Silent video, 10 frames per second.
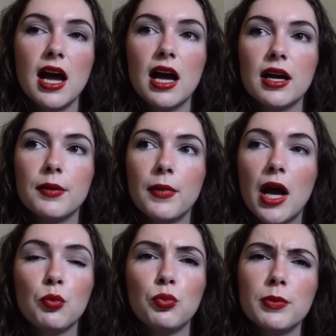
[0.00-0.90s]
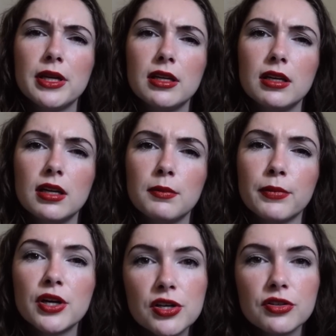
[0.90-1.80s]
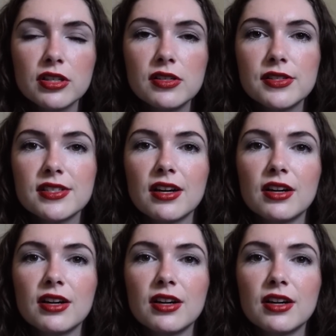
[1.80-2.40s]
how women murderers